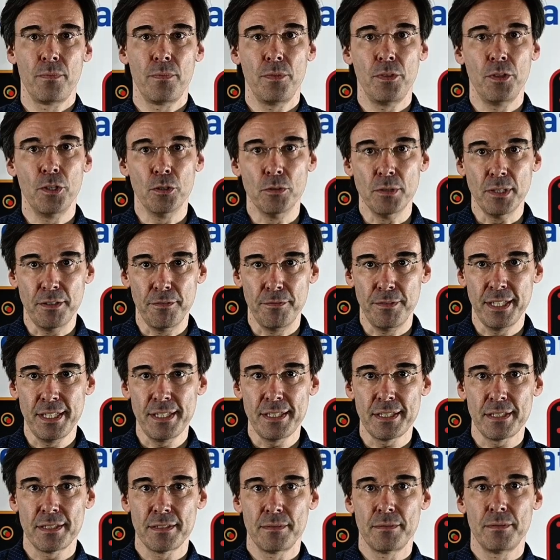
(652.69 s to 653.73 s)
No
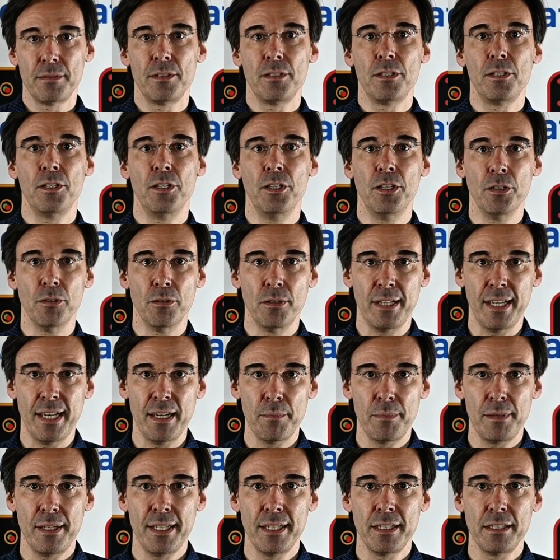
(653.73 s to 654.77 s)
EVs, no
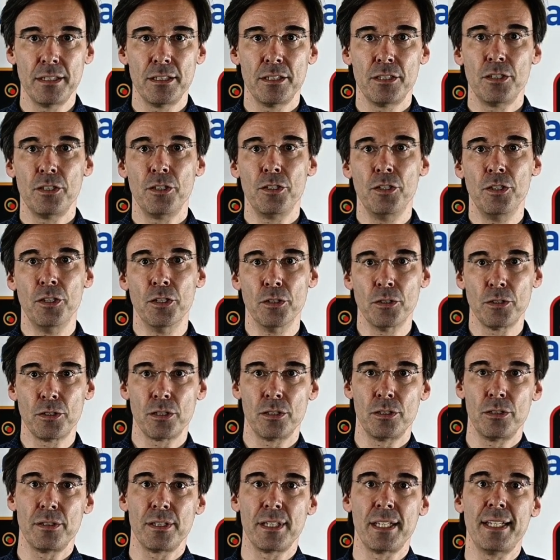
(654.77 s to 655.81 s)
labeling, no
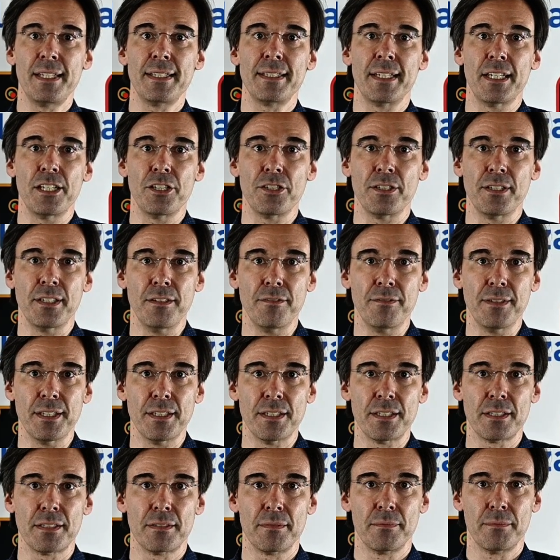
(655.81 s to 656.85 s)
colocalization
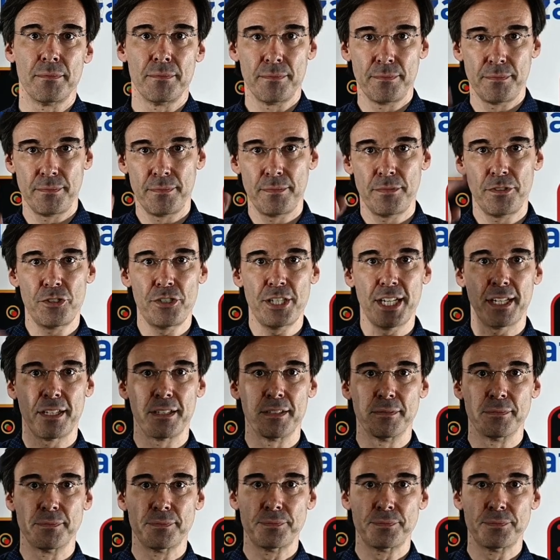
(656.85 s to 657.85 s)
events. Check.